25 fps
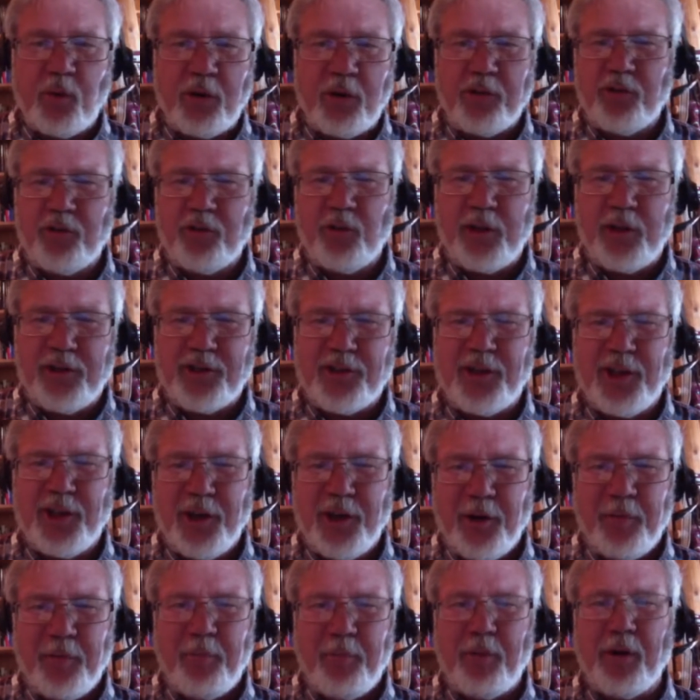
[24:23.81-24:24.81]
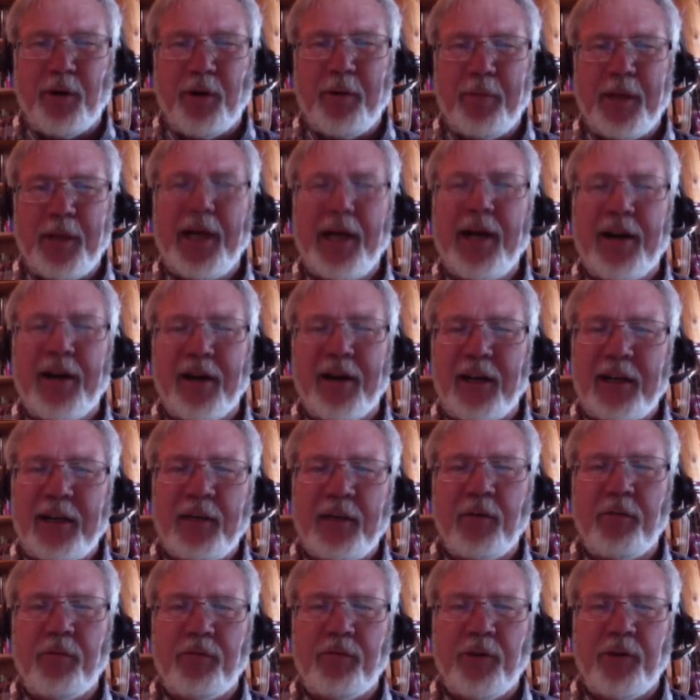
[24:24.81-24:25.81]
Wall Street's premier
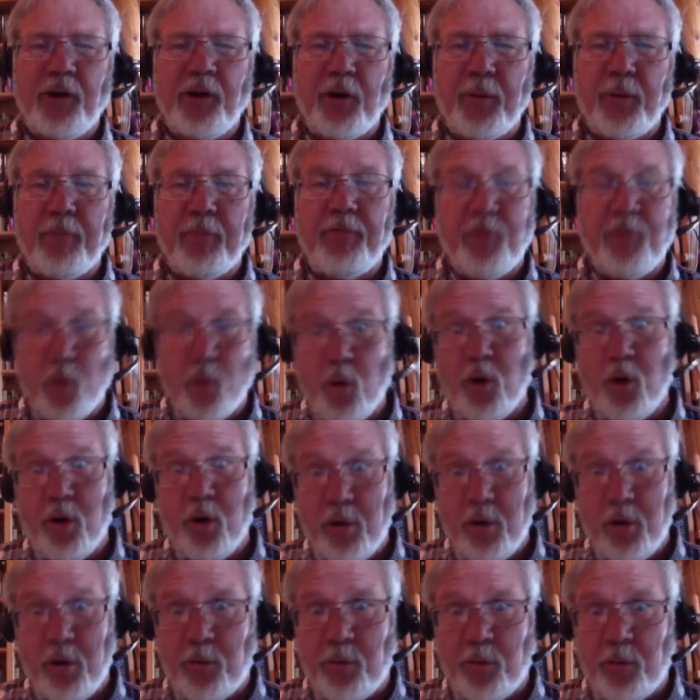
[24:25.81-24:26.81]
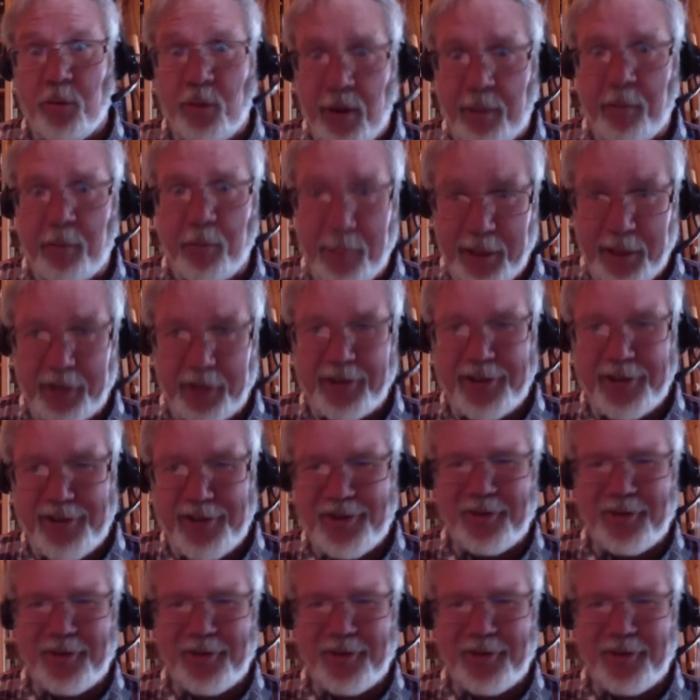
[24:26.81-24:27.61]
legal firm for the robber barons, the